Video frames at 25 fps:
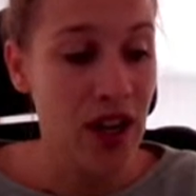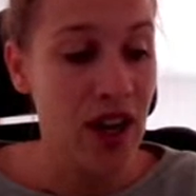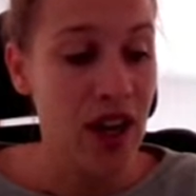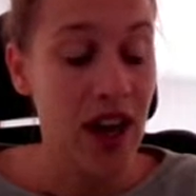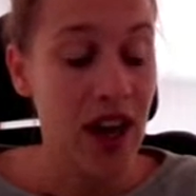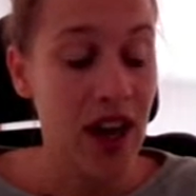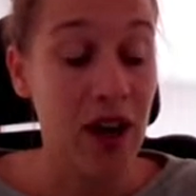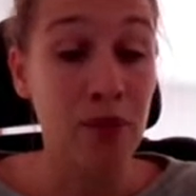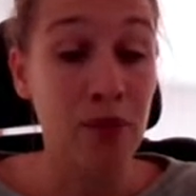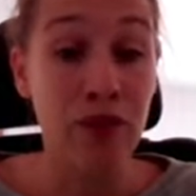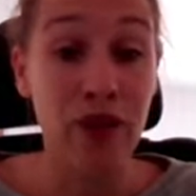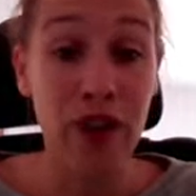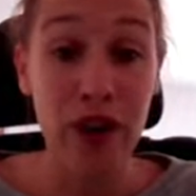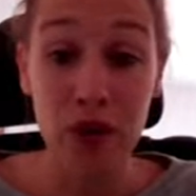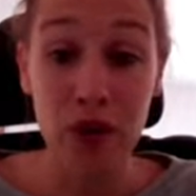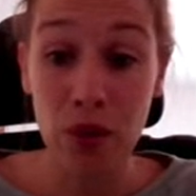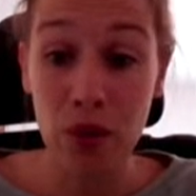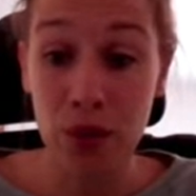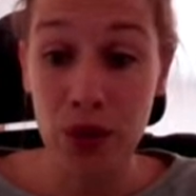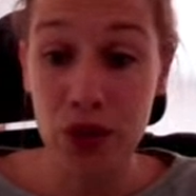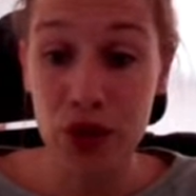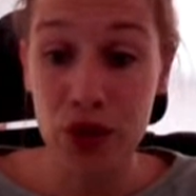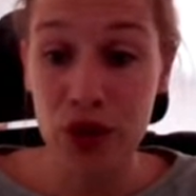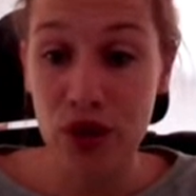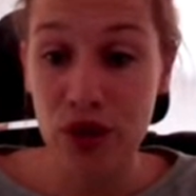I'm very
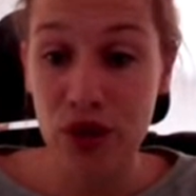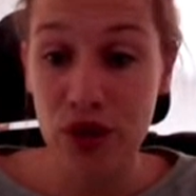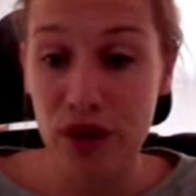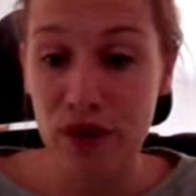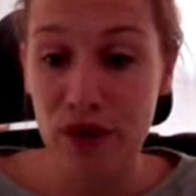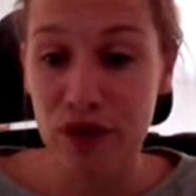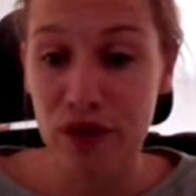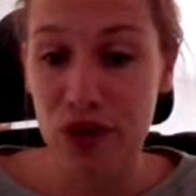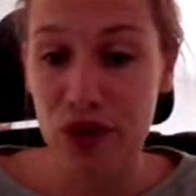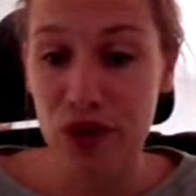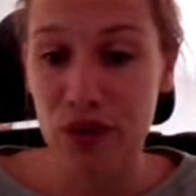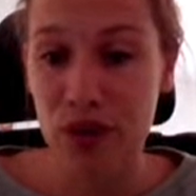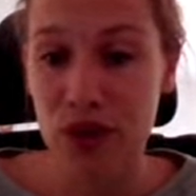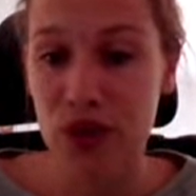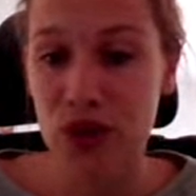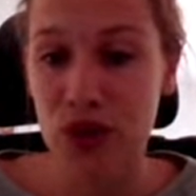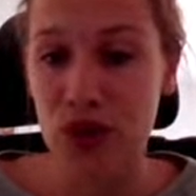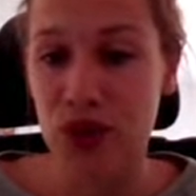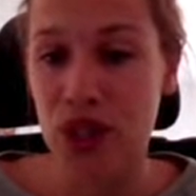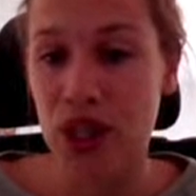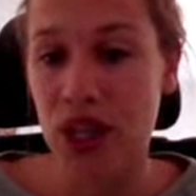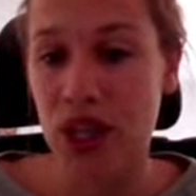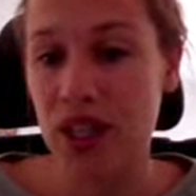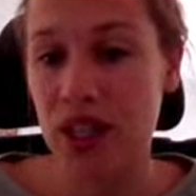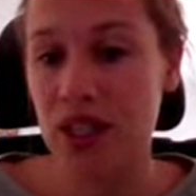much looking forward to
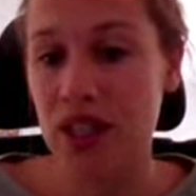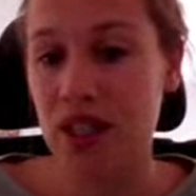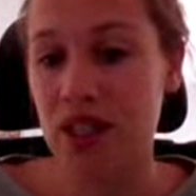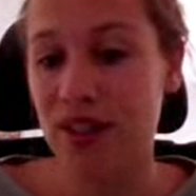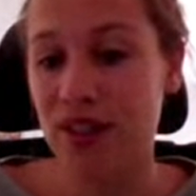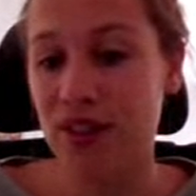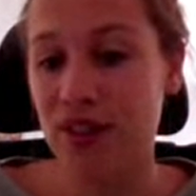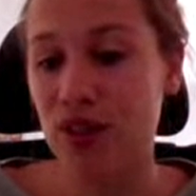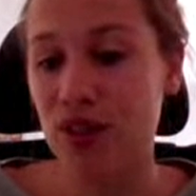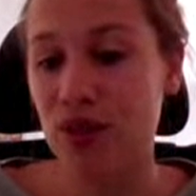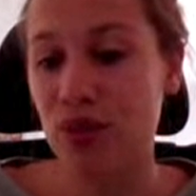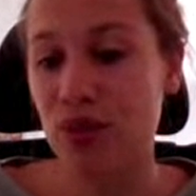the next session,